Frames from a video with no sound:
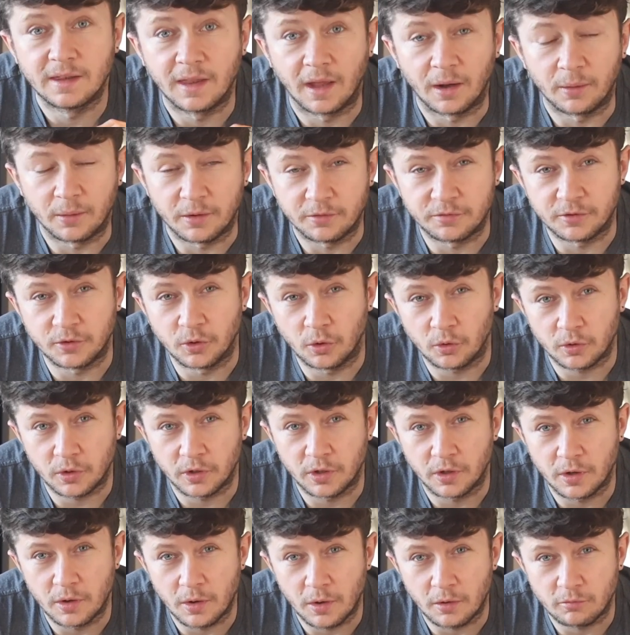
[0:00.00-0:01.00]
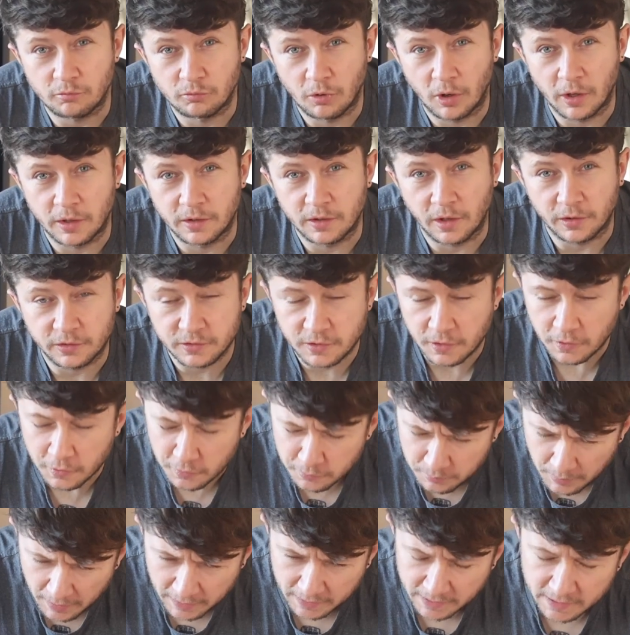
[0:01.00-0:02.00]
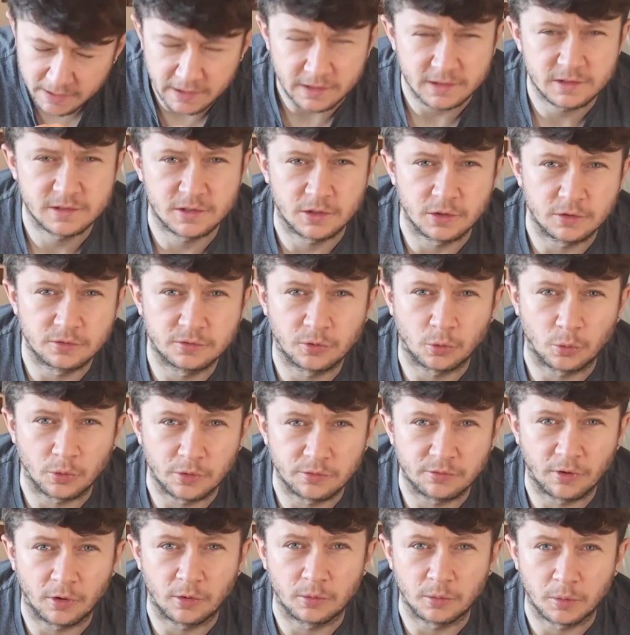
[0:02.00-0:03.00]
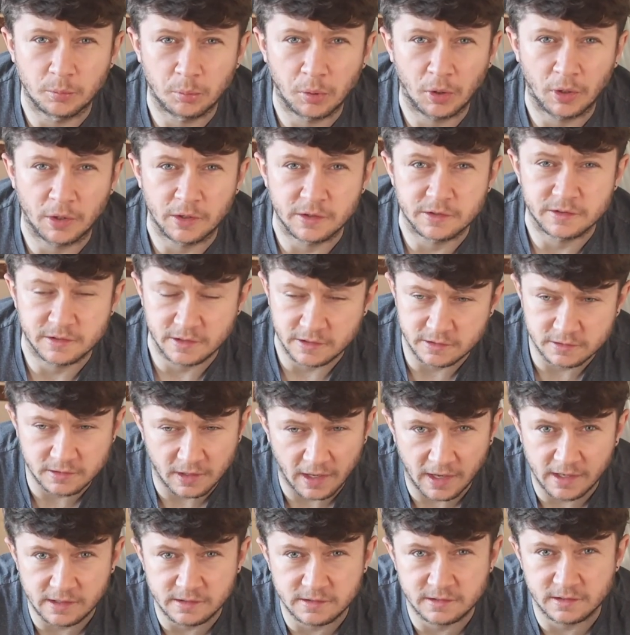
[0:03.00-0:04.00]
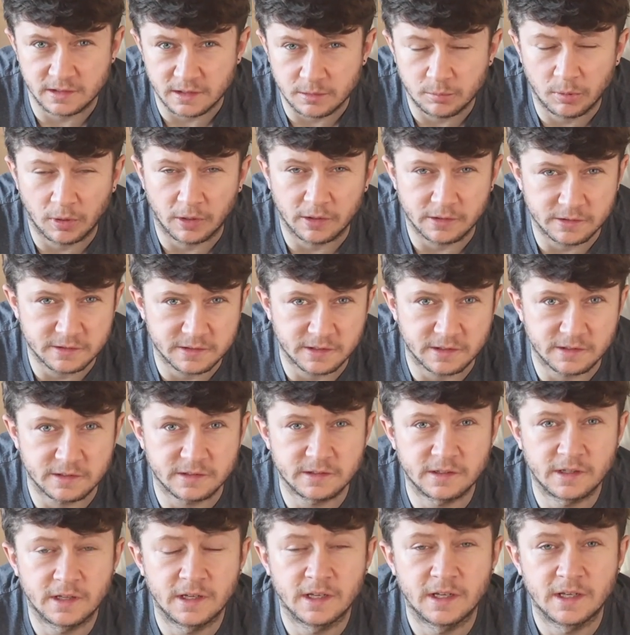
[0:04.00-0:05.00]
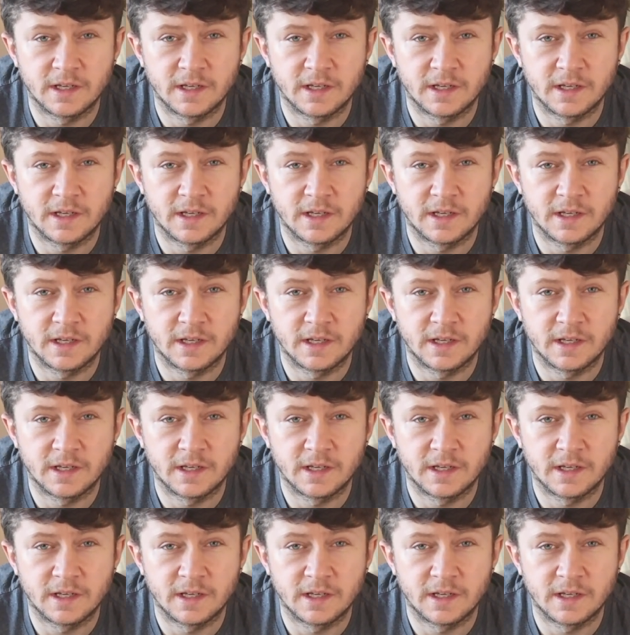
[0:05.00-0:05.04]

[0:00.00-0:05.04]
Now, if you're not gonna run too many 240 volt appliances, AC appliances,